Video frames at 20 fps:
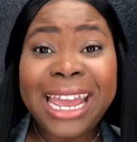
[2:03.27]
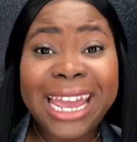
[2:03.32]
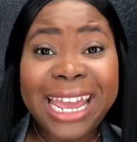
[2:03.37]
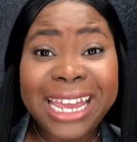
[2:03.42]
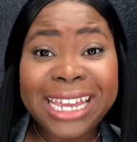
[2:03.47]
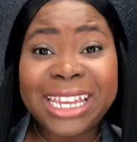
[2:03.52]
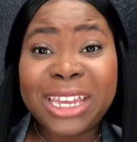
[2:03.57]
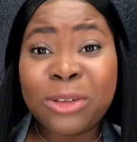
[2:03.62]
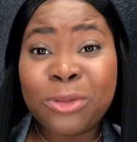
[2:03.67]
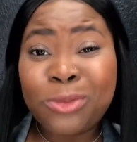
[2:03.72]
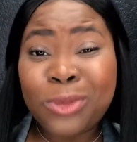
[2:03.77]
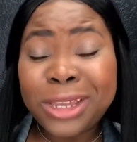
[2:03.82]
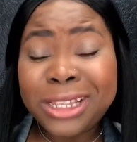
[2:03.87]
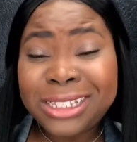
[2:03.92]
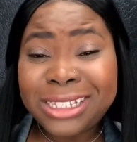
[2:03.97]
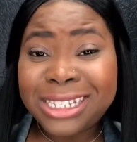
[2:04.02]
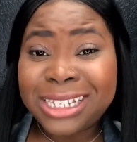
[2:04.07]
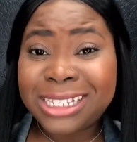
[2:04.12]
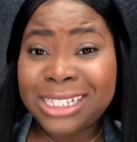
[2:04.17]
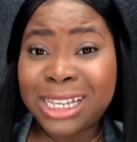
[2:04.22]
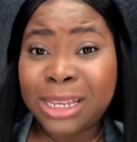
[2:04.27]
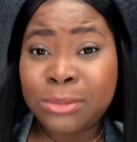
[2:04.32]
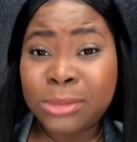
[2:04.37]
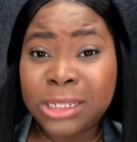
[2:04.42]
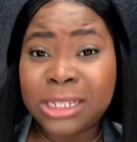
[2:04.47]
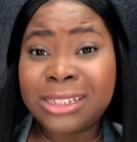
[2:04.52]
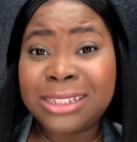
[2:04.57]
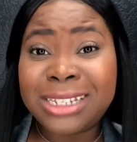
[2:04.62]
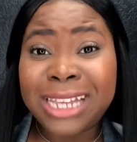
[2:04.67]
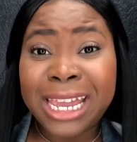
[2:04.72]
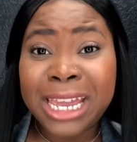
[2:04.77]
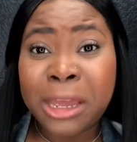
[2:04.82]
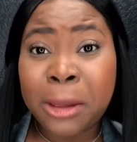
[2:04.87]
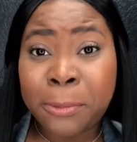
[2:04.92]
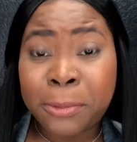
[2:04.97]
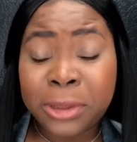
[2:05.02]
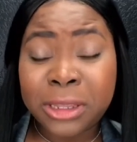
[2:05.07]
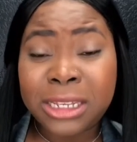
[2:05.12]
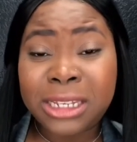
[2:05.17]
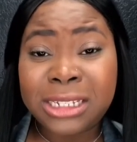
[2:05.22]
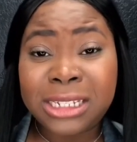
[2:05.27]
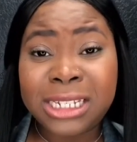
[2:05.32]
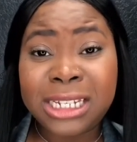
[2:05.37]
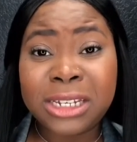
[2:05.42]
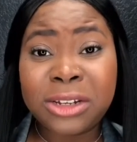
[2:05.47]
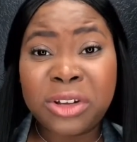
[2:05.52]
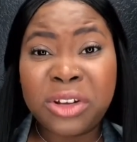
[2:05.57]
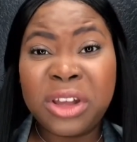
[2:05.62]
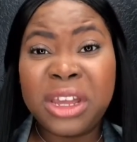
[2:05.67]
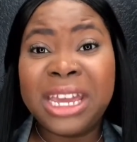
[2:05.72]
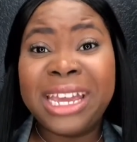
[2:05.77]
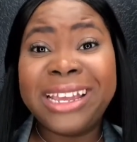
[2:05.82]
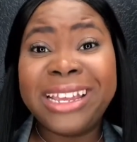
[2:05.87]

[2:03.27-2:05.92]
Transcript: and convinces him to take a plea deal,